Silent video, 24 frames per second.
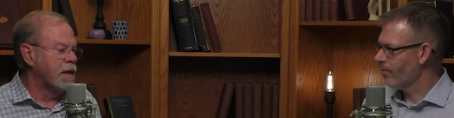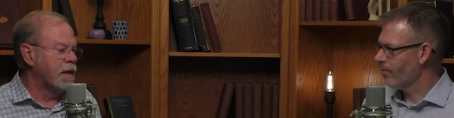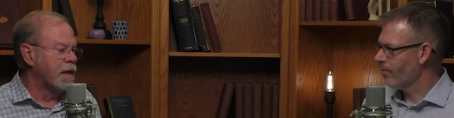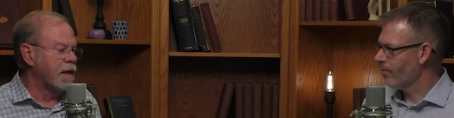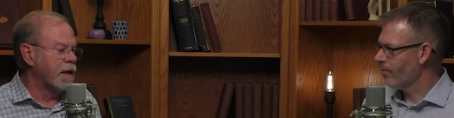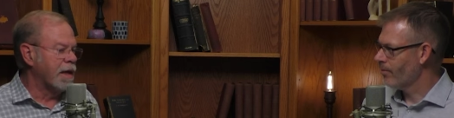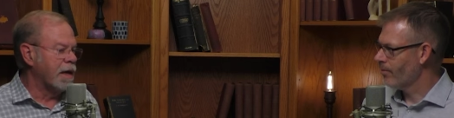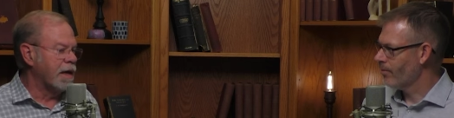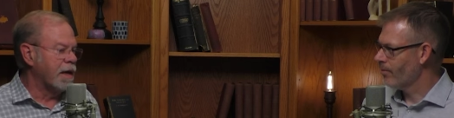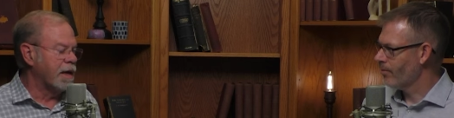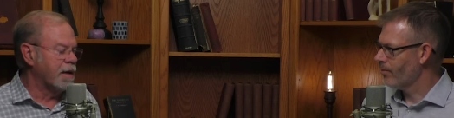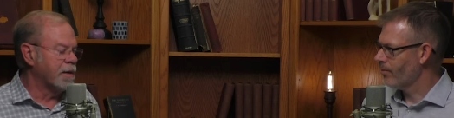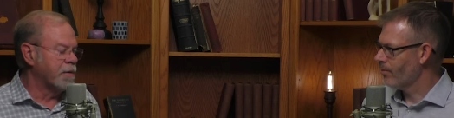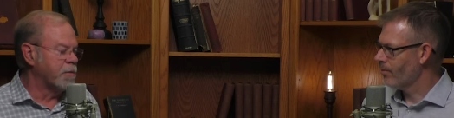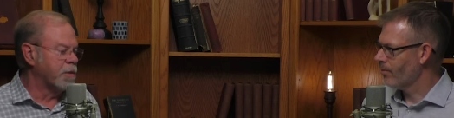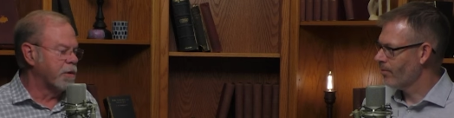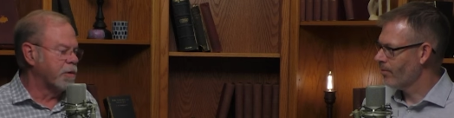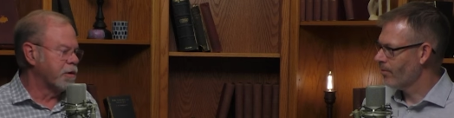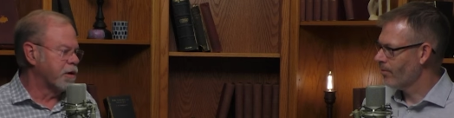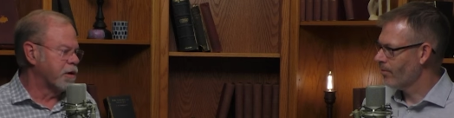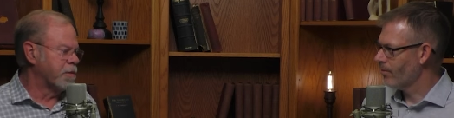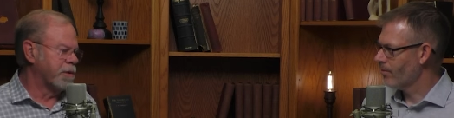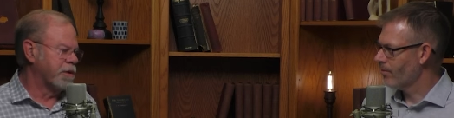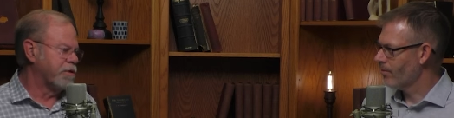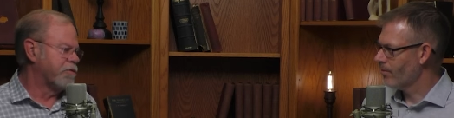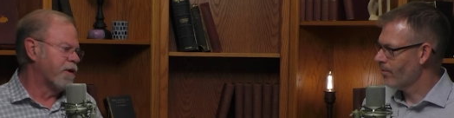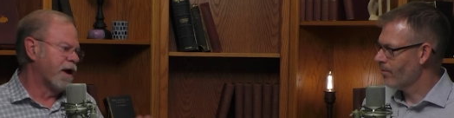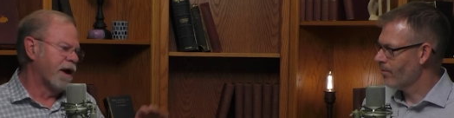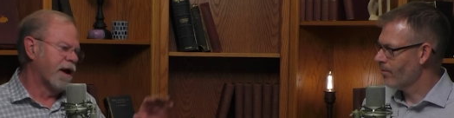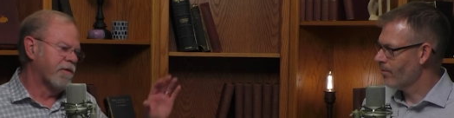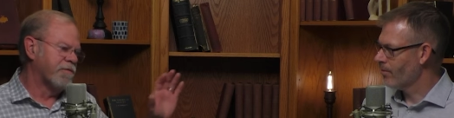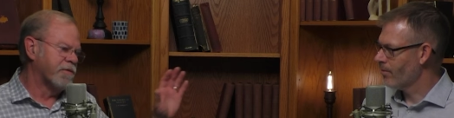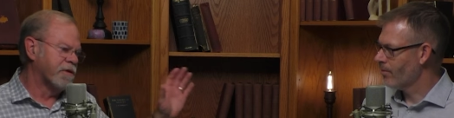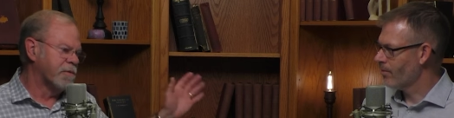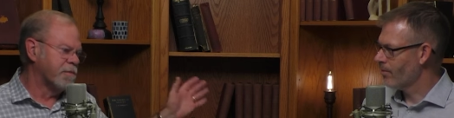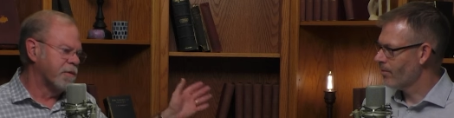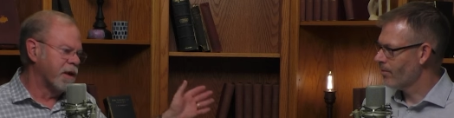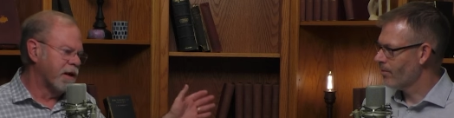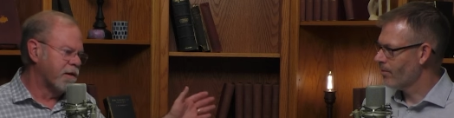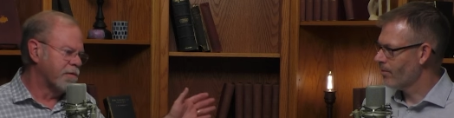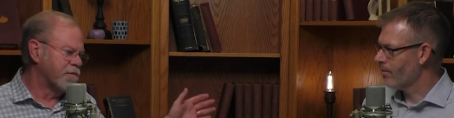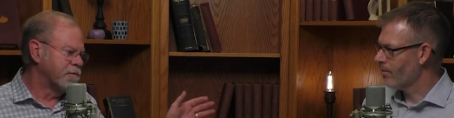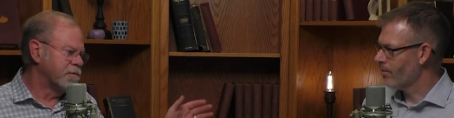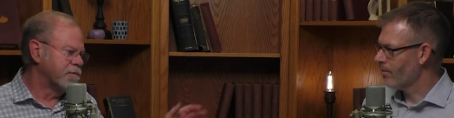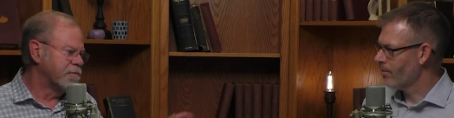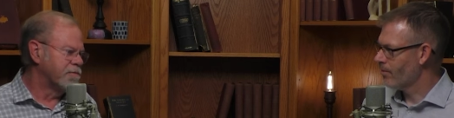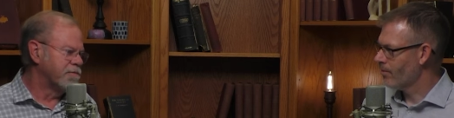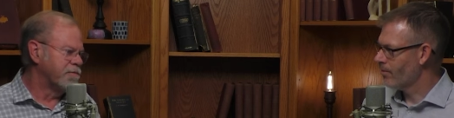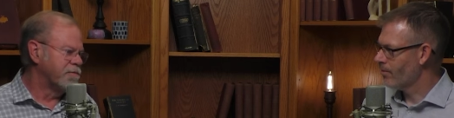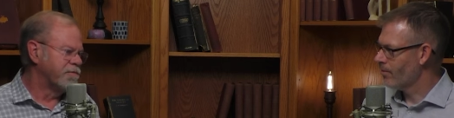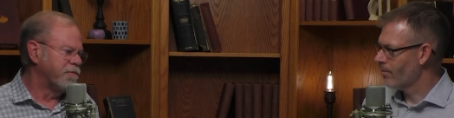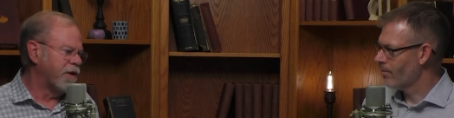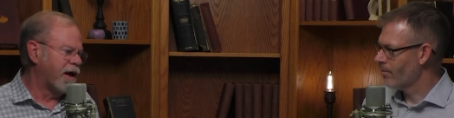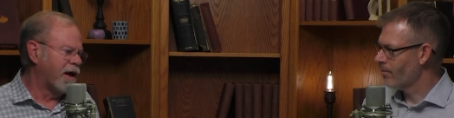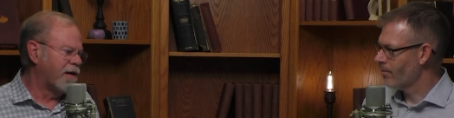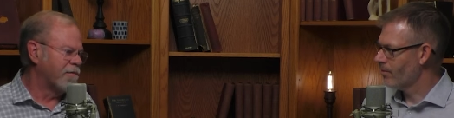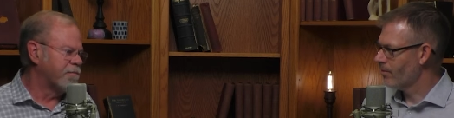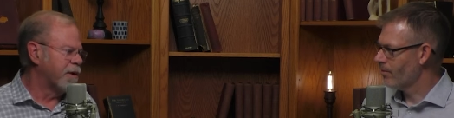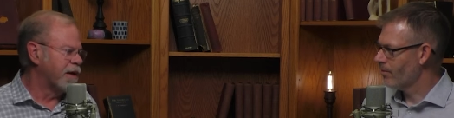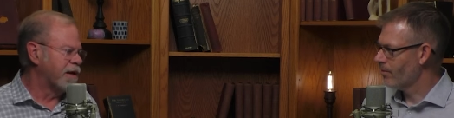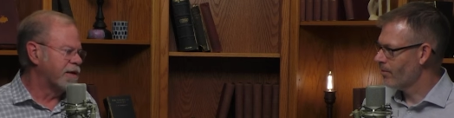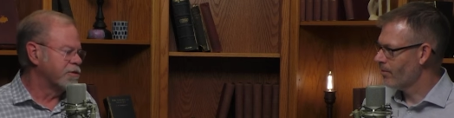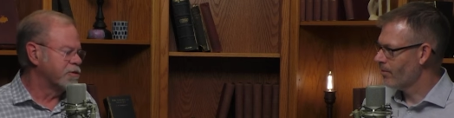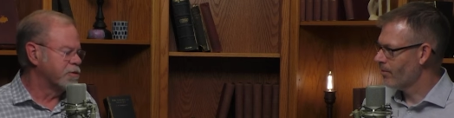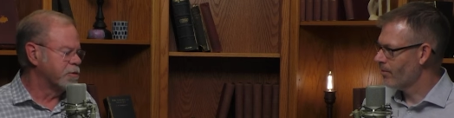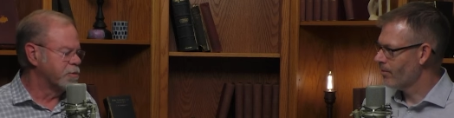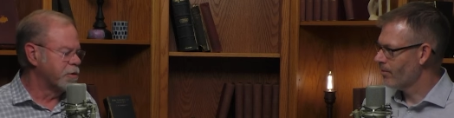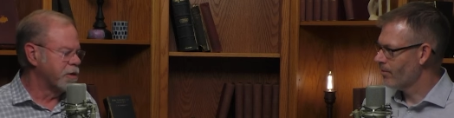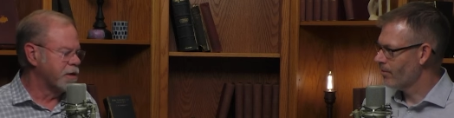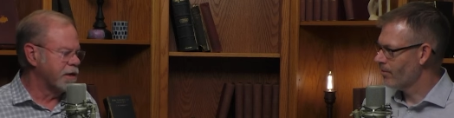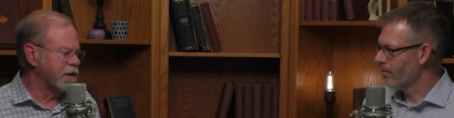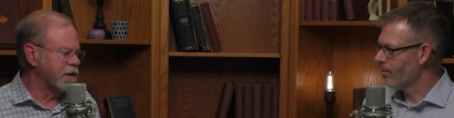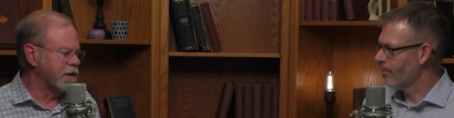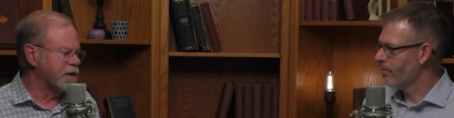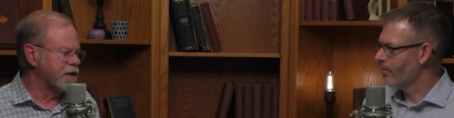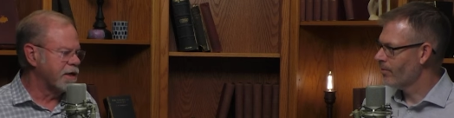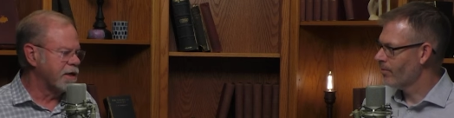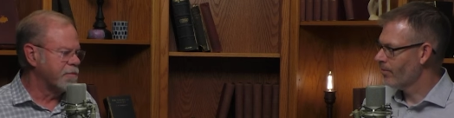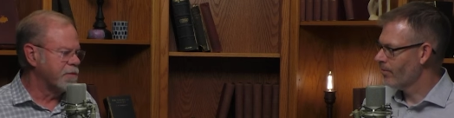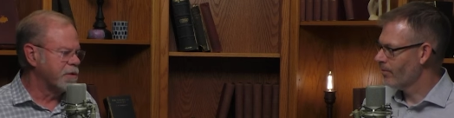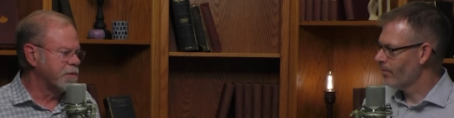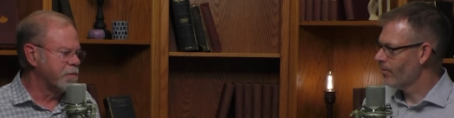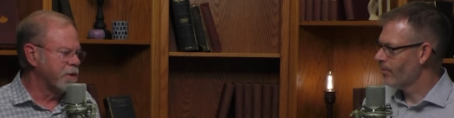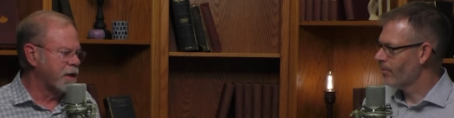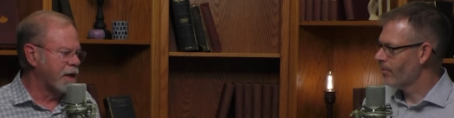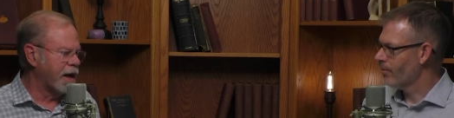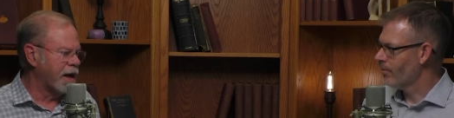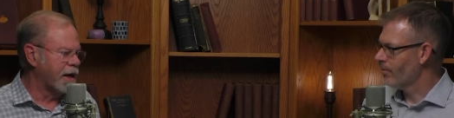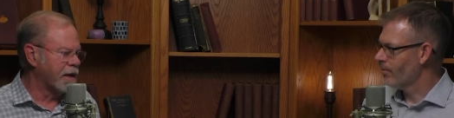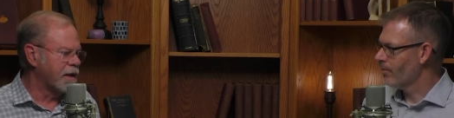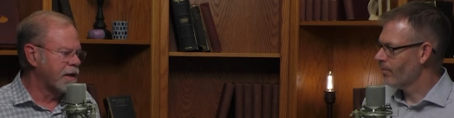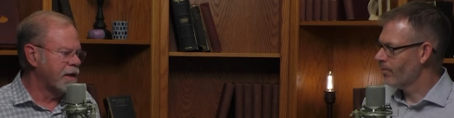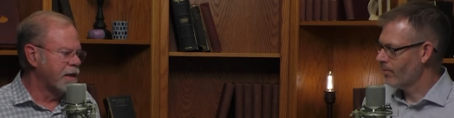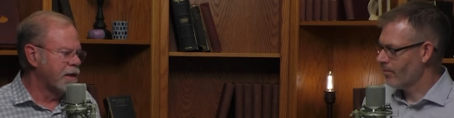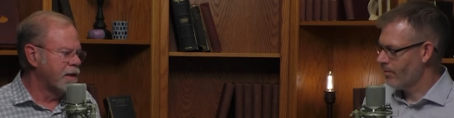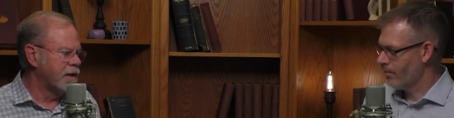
Speaker 1: and we were going to be driving about five miles away and coming back.